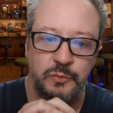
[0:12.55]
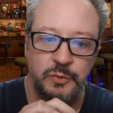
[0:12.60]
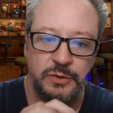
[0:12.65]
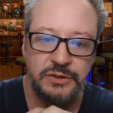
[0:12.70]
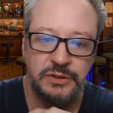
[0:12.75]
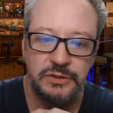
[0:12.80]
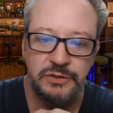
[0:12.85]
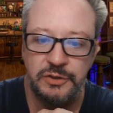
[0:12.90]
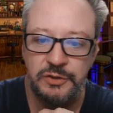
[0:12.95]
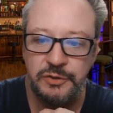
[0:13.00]

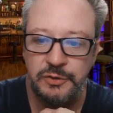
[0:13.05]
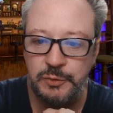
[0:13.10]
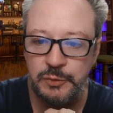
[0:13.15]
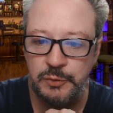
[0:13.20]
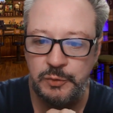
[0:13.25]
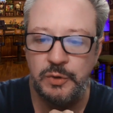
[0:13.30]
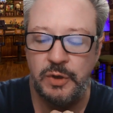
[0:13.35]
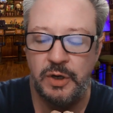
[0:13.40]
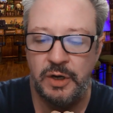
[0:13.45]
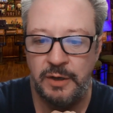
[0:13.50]
which is a
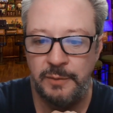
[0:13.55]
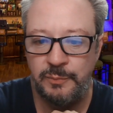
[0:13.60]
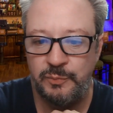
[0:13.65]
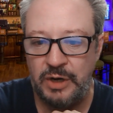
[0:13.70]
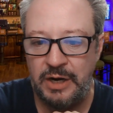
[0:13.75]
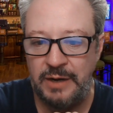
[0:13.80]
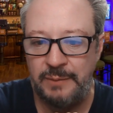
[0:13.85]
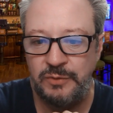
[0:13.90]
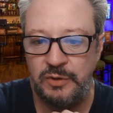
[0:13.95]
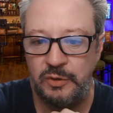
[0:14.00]
new
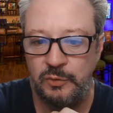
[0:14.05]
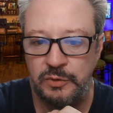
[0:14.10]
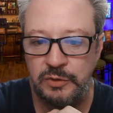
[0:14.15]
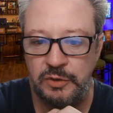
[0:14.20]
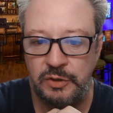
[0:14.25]
prop that we're